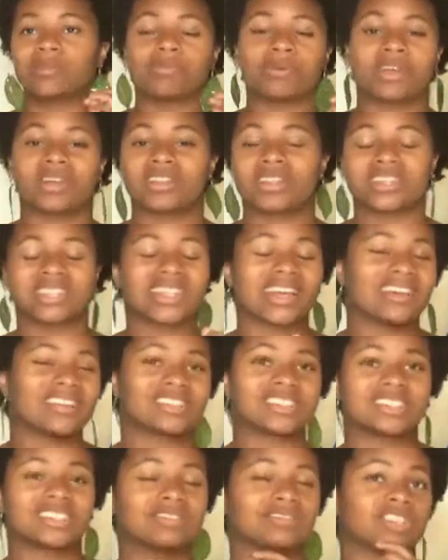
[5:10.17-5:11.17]
pay like
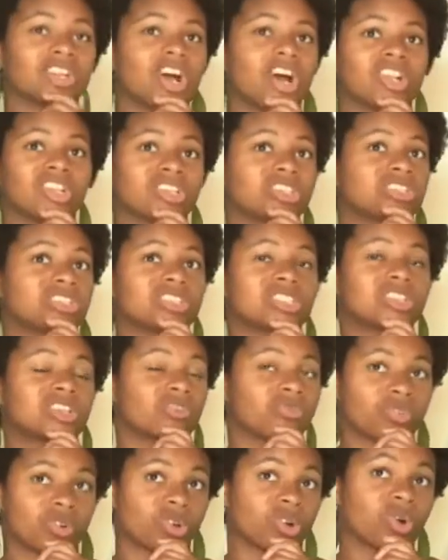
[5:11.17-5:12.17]
thousands of dollars
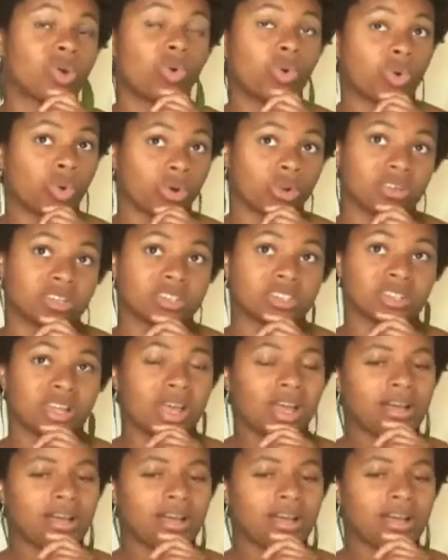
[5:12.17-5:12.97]
for a course